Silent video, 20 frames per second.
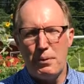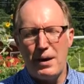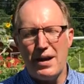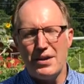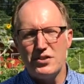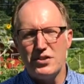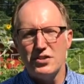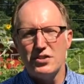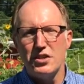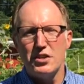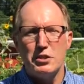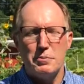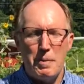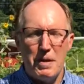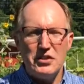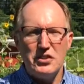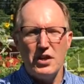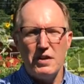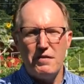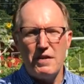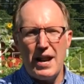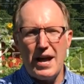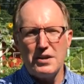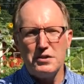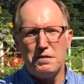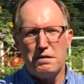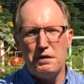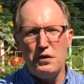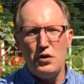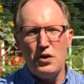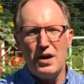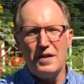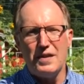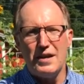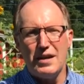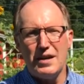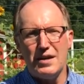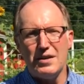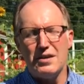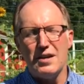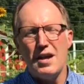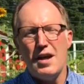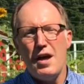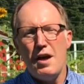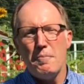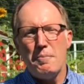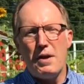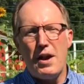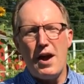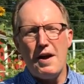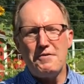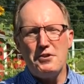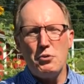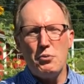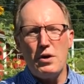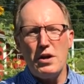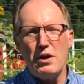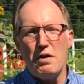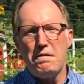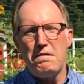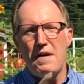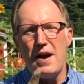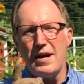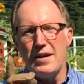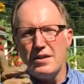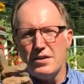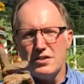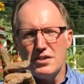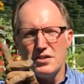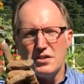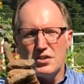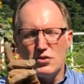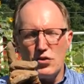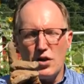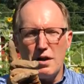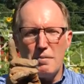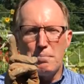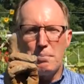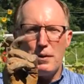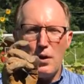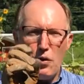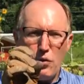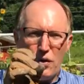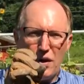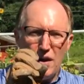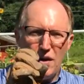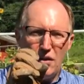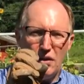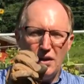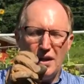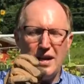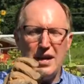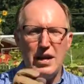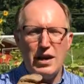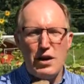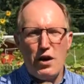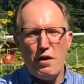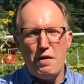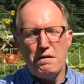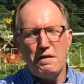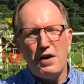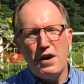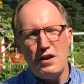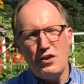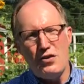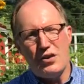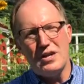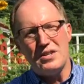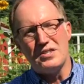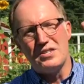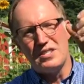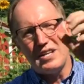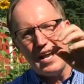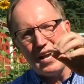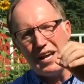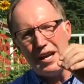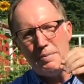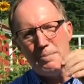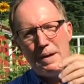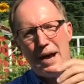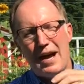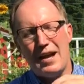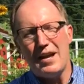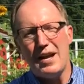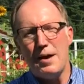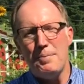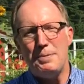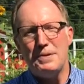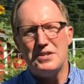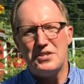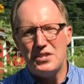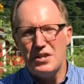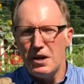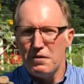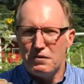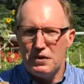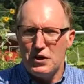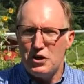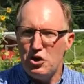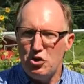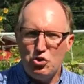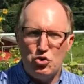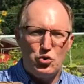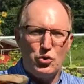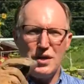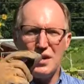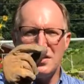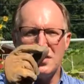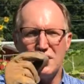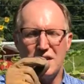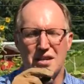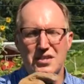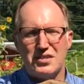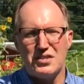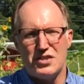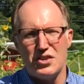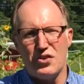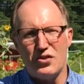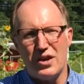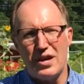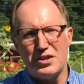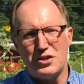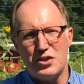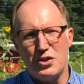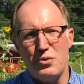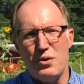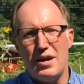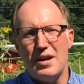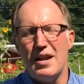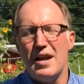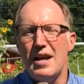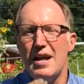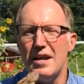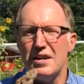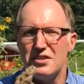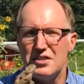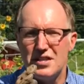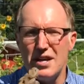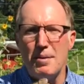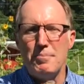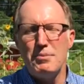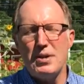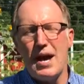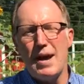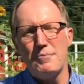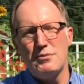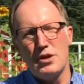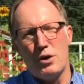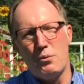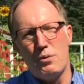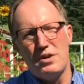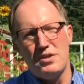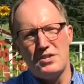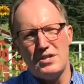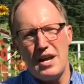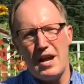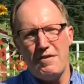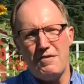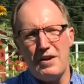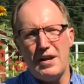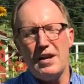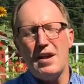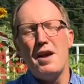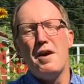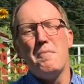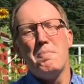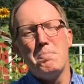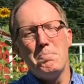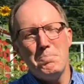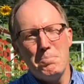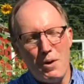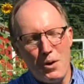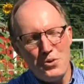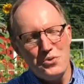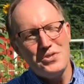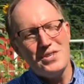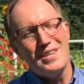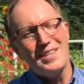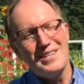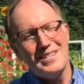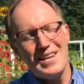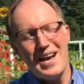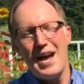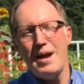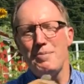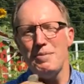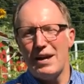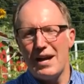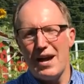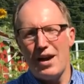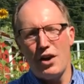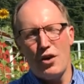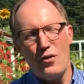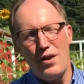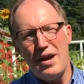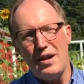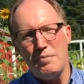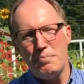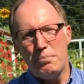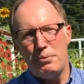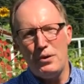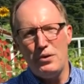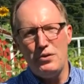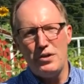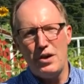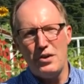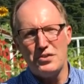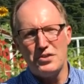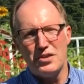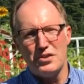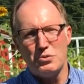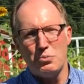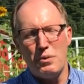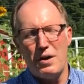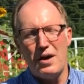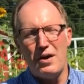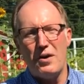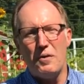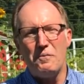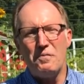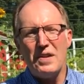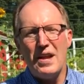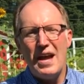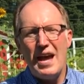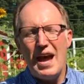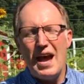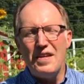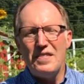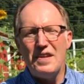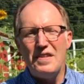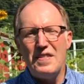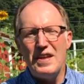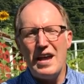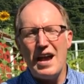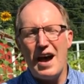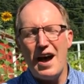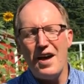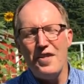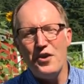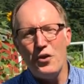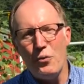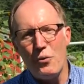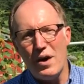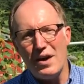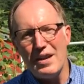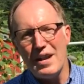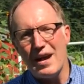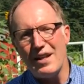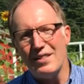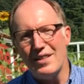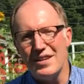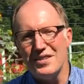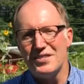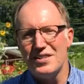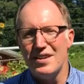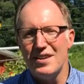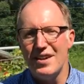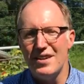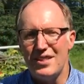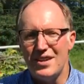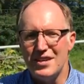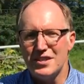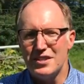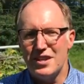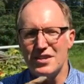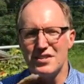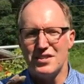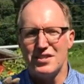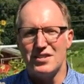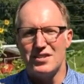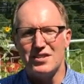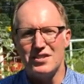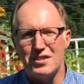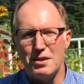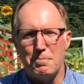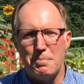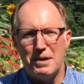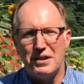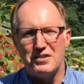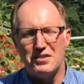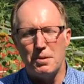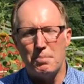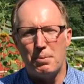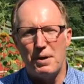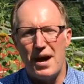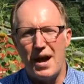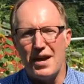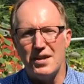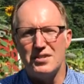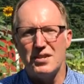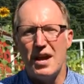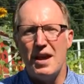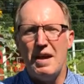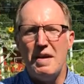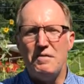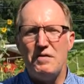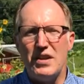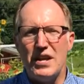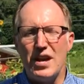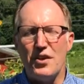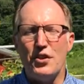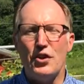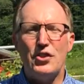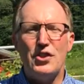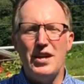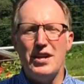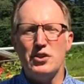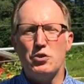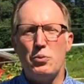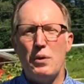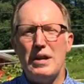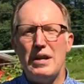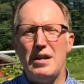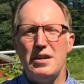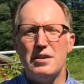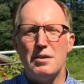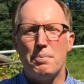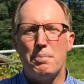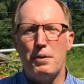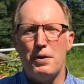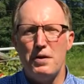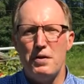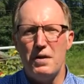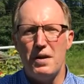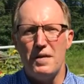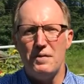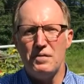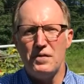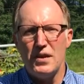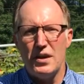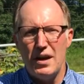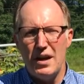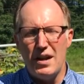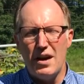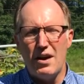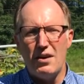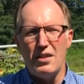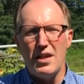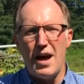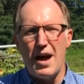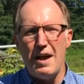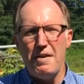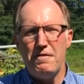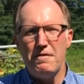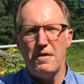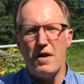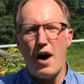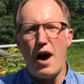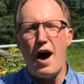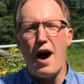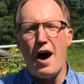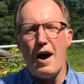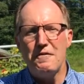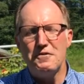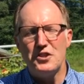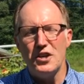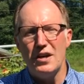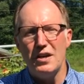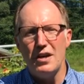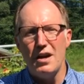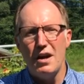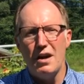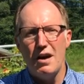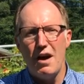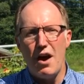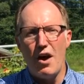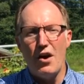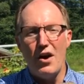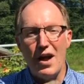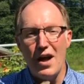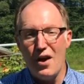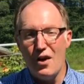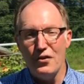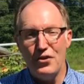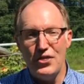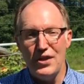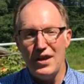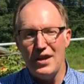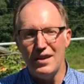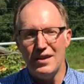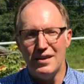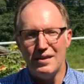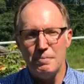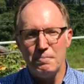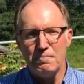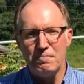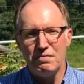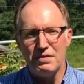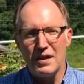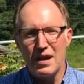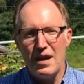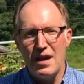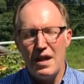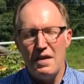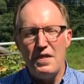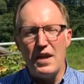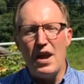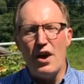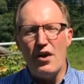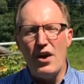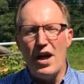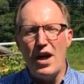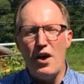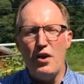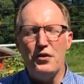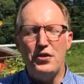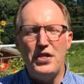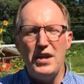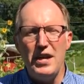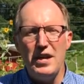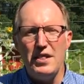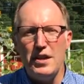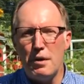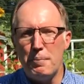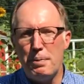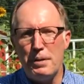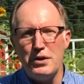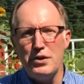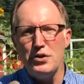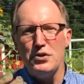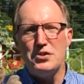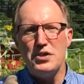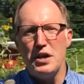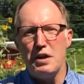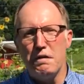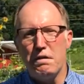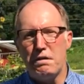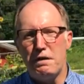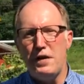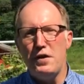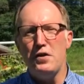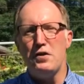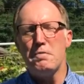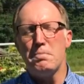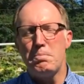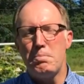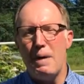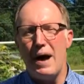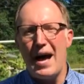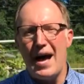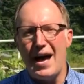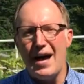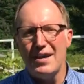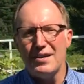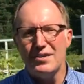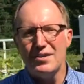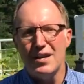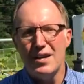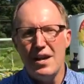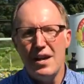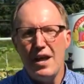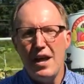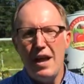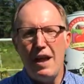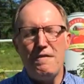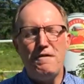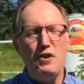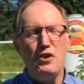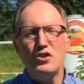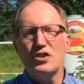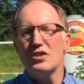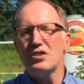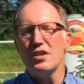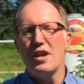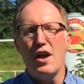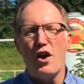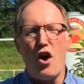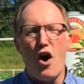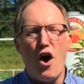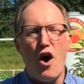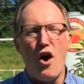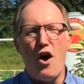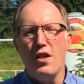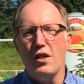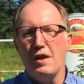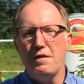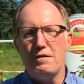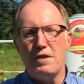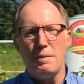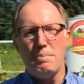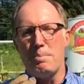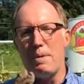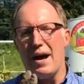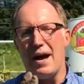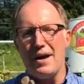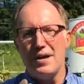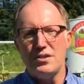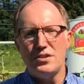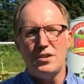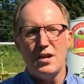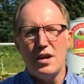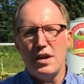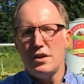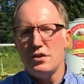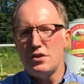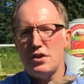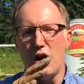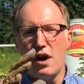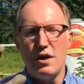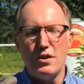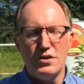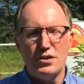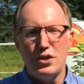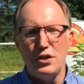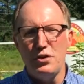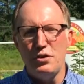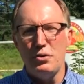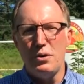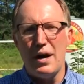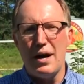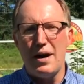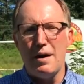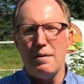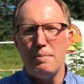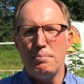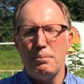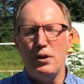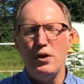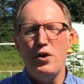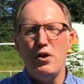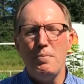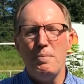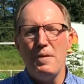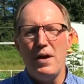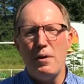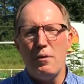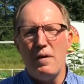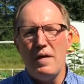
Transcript: branches, especially if it has fruit on the end. But often what you'll find is it's sort of broken or leaning over and you can stake it back up and see if the nutrients can still get to it. Sometimes they're worth saving. Most of the time, you gotta go ahead and prune those as well. And then the other one, now listen to this, because this is the big surprise. The other things we need to prune in our life often are healthy. They are healthy and they're producing fruit, but if you just let all of the buds start to uh, bloom,